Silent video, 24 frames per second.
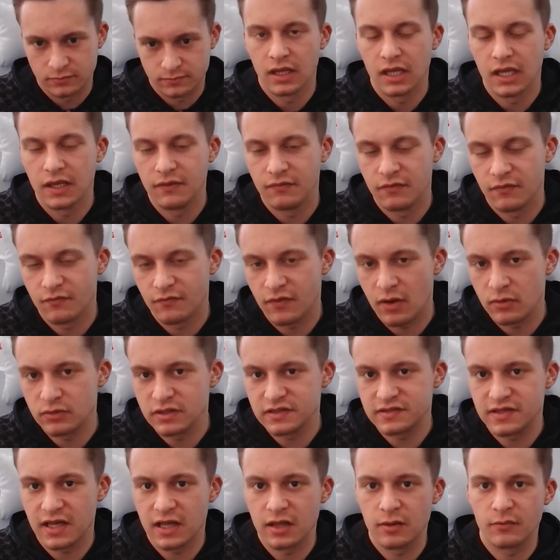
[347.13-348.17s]
If you found this
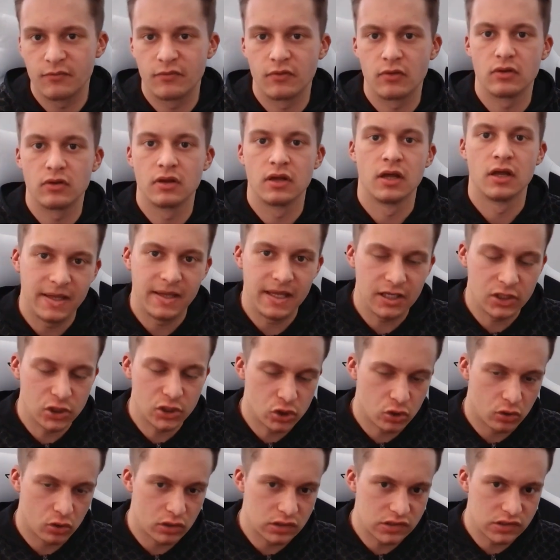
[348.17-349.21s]
helpful, make
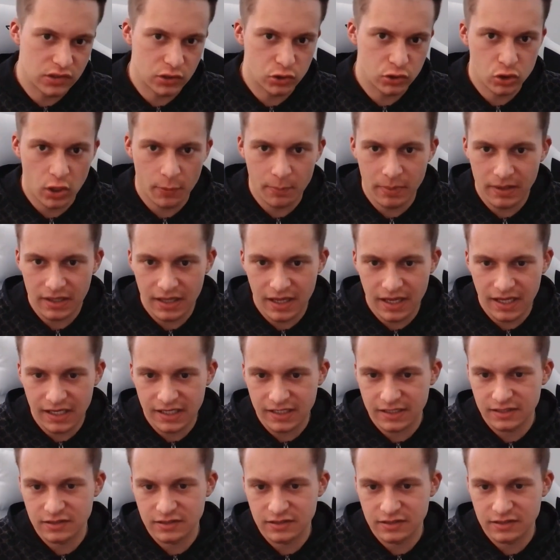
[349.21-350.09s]
sure to drop a like,